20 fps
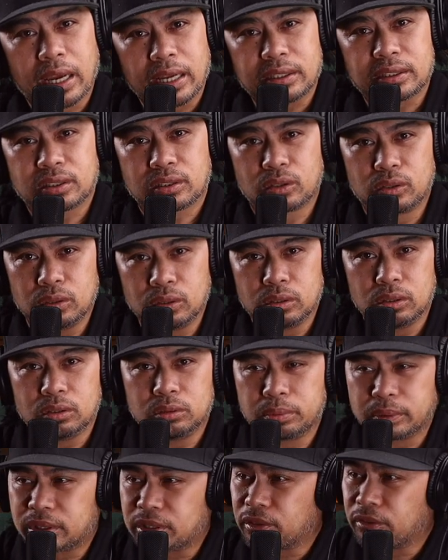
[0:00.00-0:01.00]
at
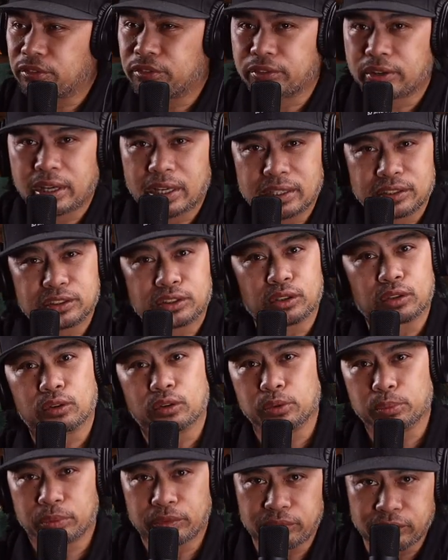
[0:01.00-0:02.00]
school, with your friends, your
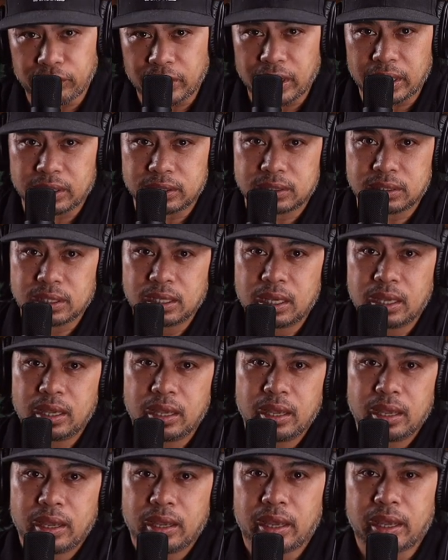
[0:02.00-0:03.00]
group of friends,
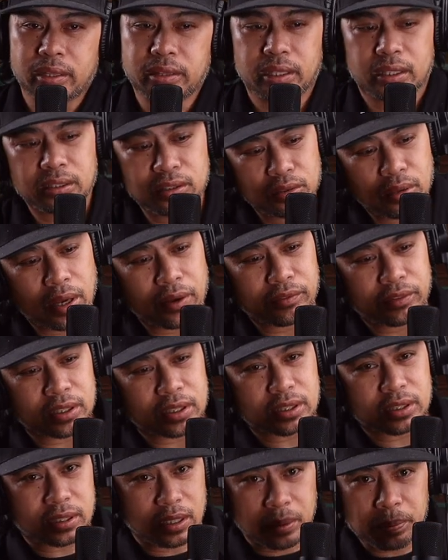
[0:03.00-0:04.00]
and then you have the
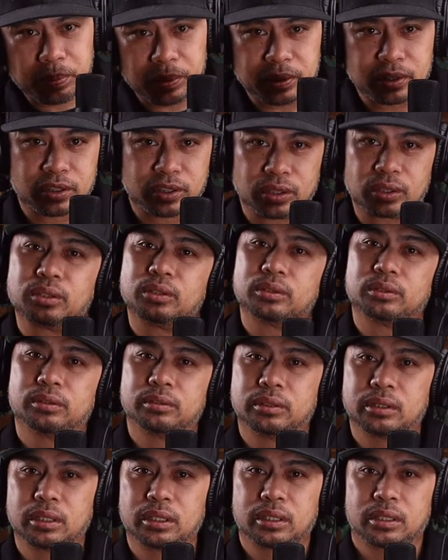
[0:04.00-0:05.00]
separate you,
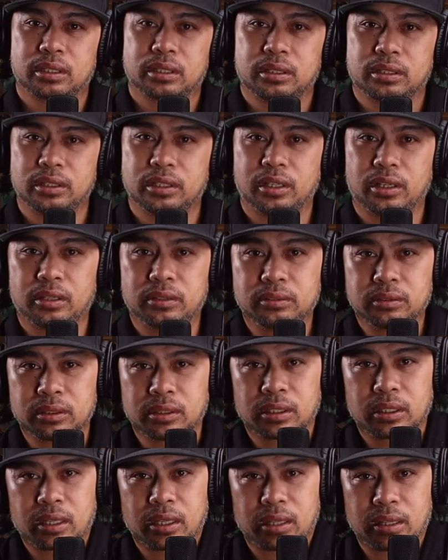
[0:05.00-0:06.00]
you know,
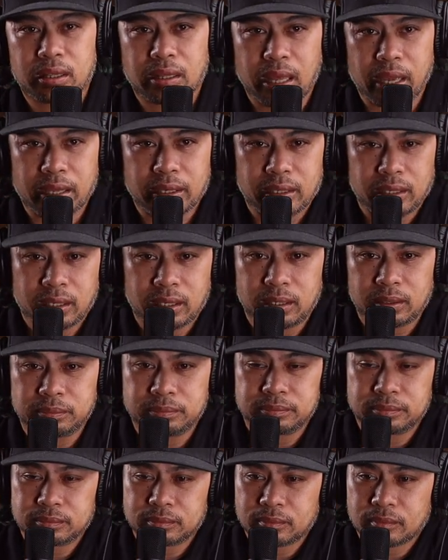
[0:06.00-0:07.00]
that
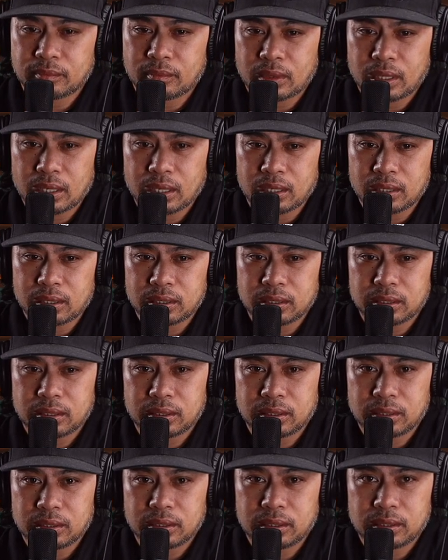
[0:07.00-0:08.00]
um,
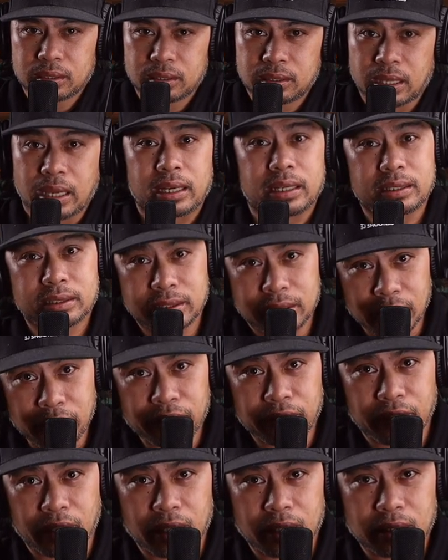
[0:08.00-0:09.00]
that is
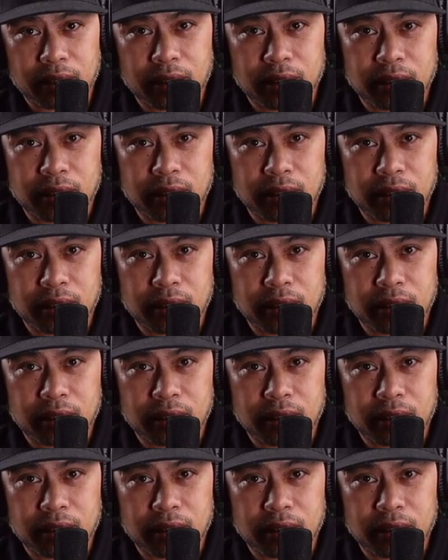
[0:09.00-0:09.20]
different.